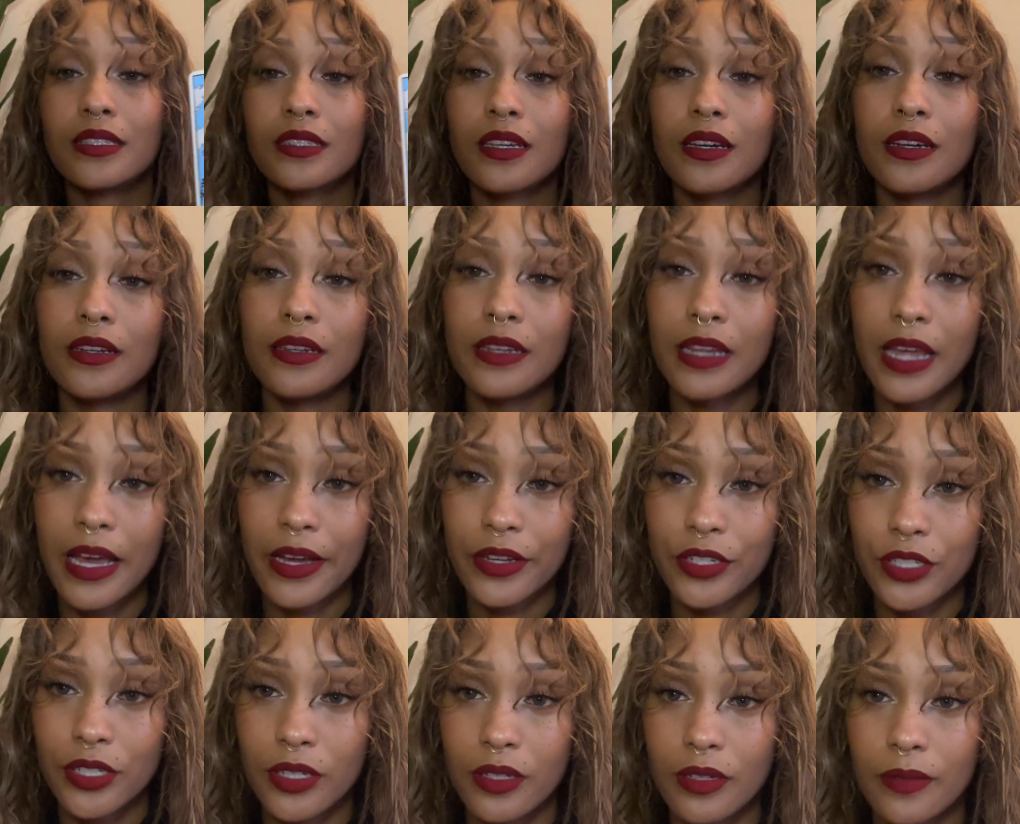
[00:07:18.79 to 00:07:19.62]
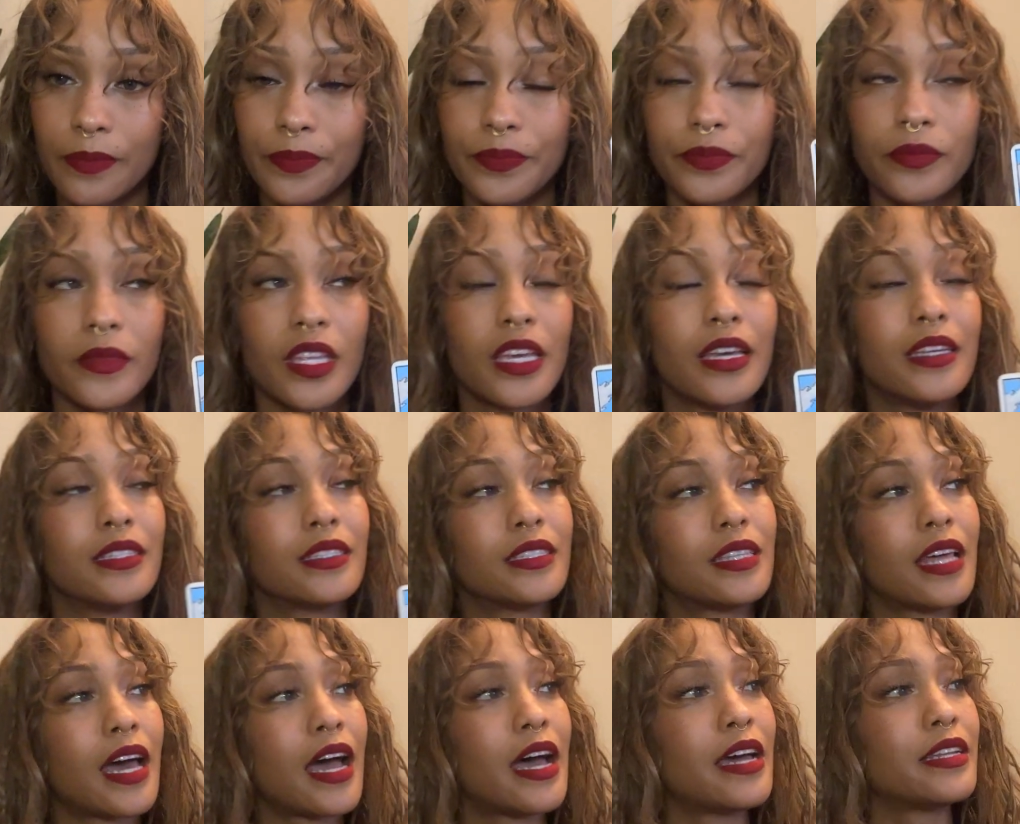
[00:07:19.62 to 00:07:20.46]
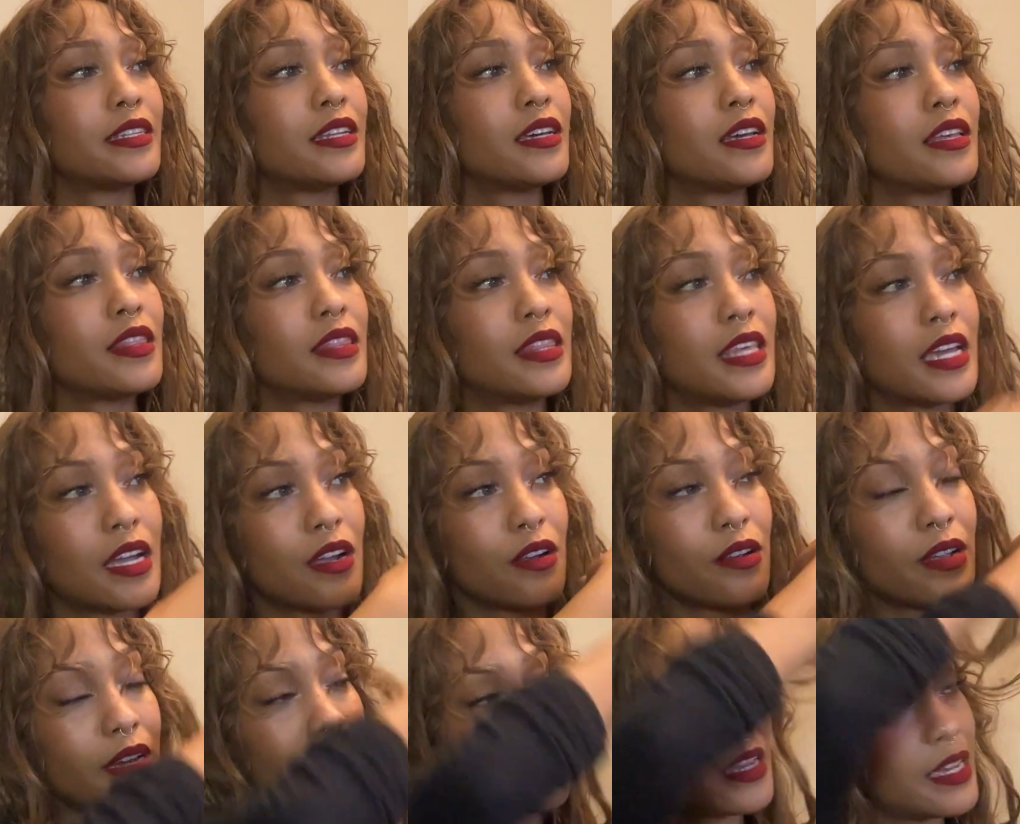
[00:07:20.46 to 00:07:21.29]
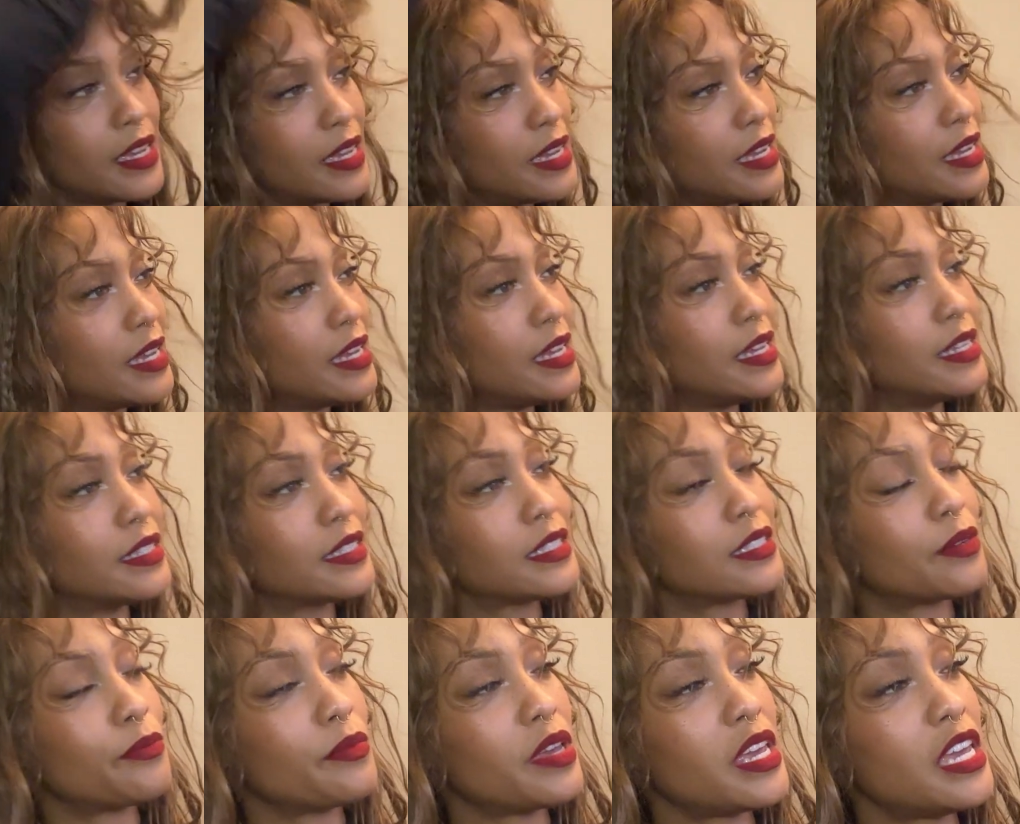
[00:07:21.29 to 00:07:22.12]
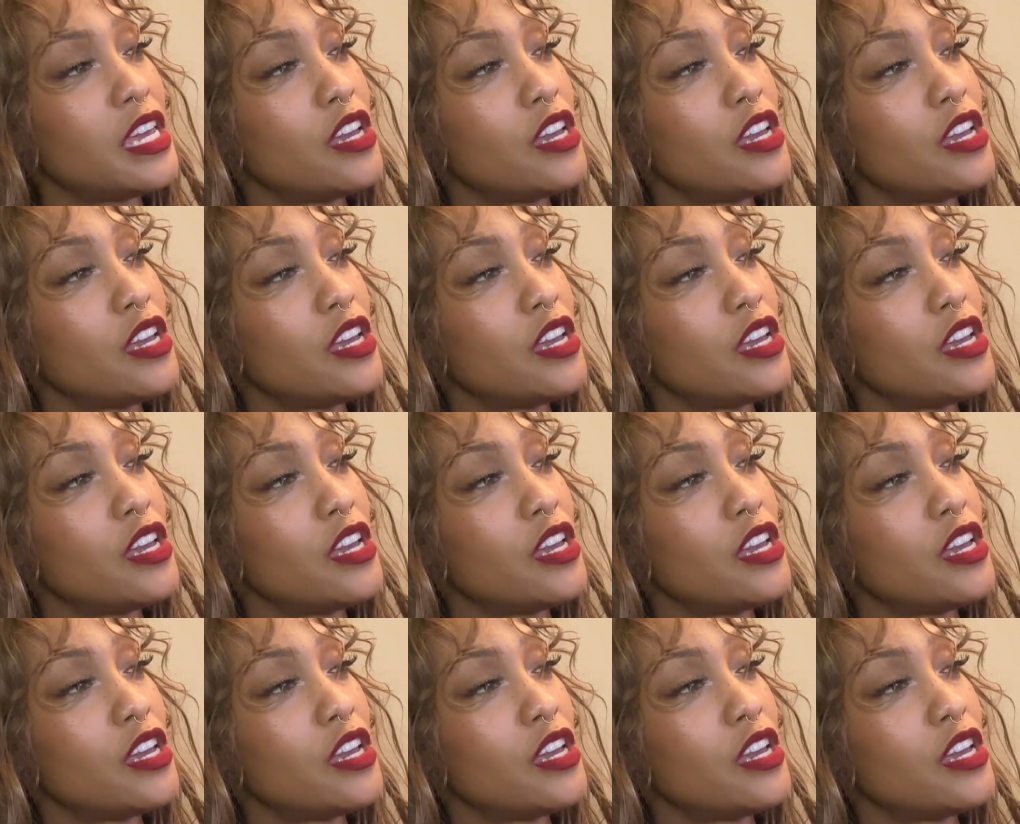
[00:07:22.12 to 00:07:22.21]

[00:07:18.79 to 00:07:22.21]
connection is that there is some